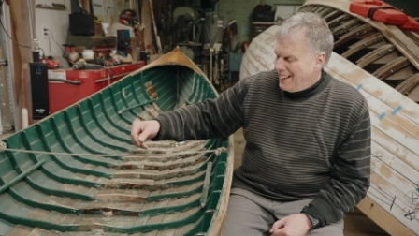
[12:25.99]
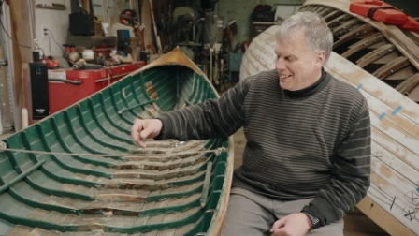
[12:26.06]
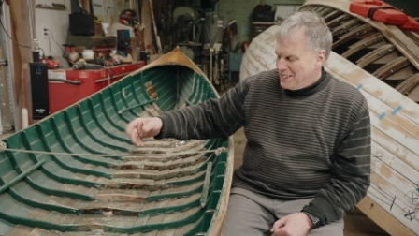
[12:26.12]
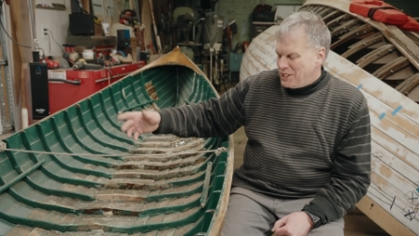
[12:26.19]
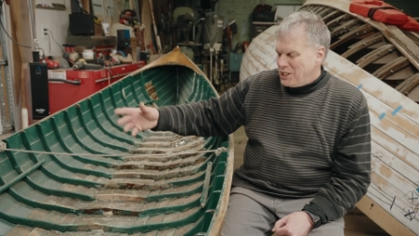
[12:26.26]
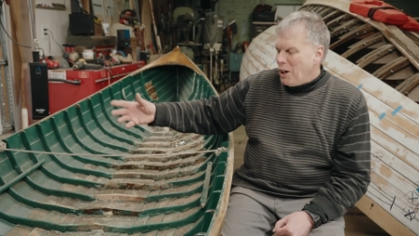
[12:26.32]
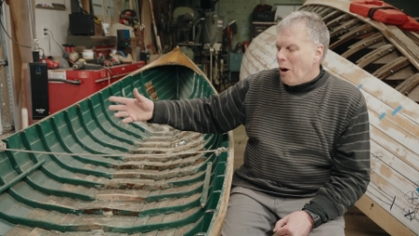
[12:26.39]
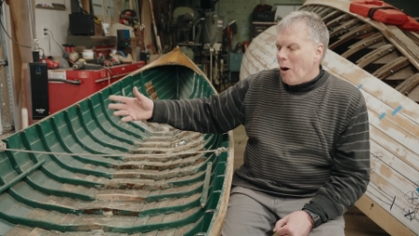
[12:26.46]

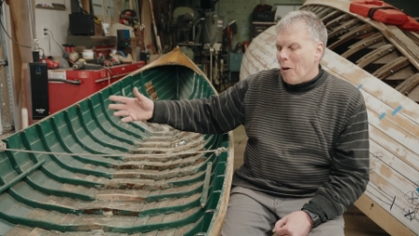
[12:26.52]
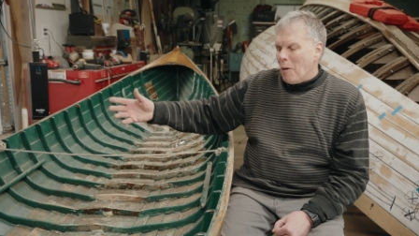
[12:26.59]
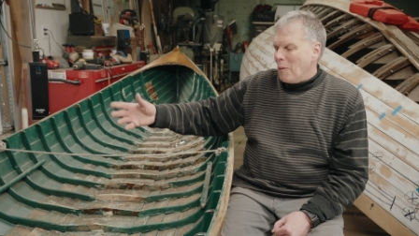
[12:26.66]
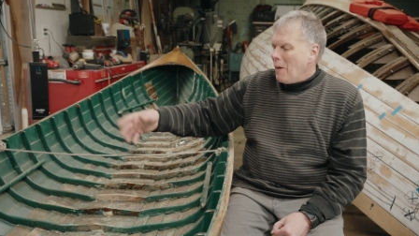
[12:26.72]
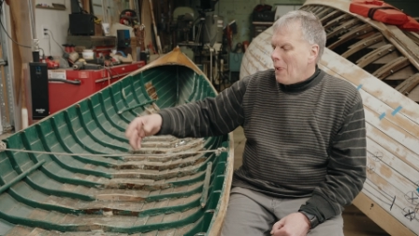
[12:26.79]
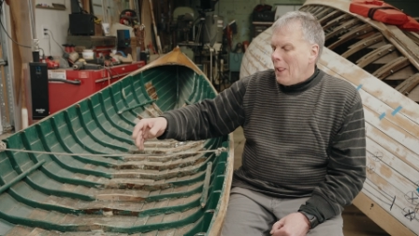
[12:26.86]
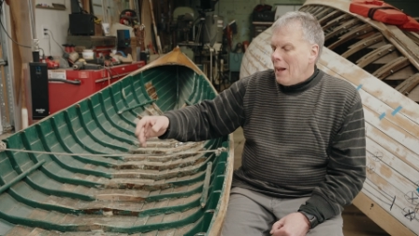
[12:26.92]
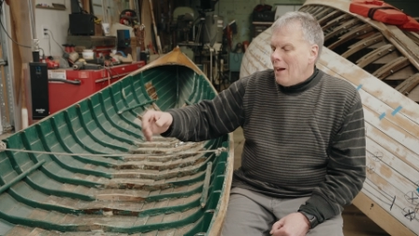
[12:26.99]
So
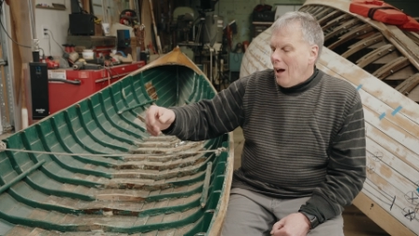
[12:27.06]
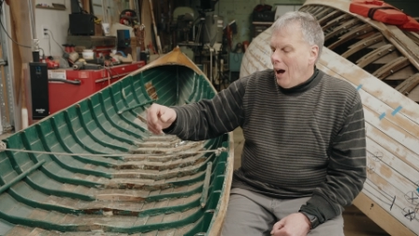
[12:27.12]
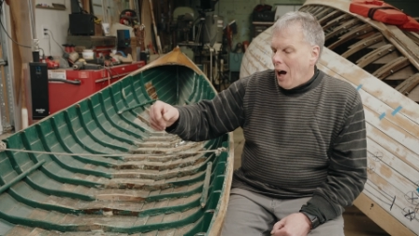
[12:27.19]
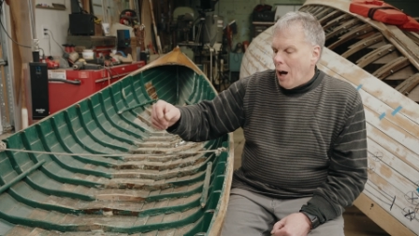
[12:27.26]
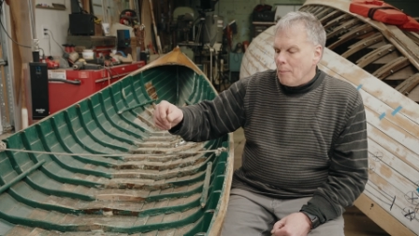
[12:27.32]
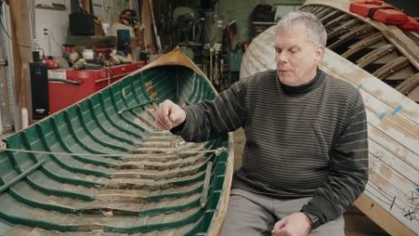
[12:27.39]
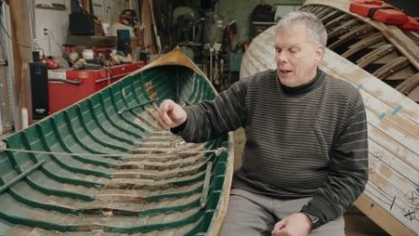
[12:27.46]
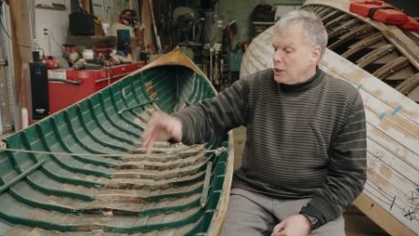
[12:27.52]

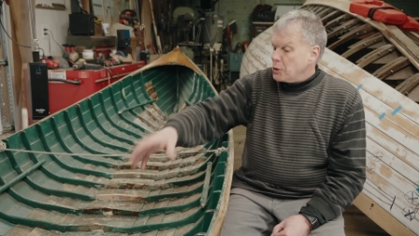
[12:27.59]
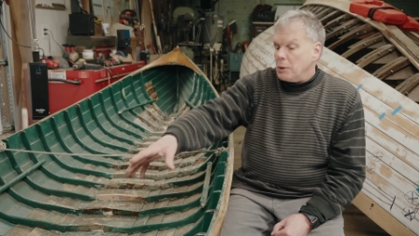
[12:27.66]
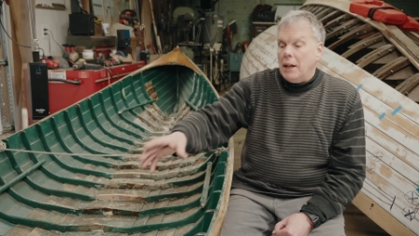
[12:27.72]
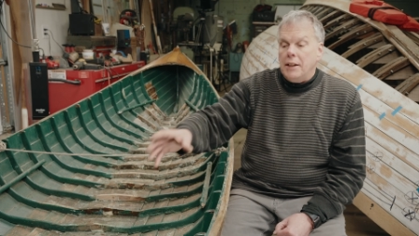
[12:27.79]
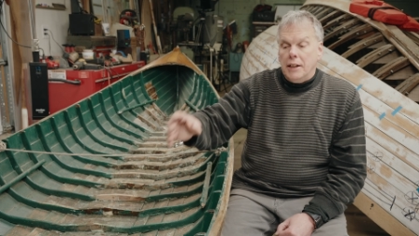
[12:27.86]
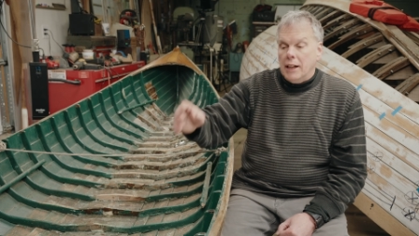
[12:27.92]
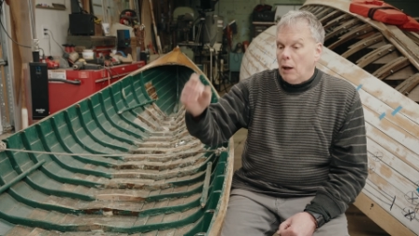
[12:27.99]
that's what I did.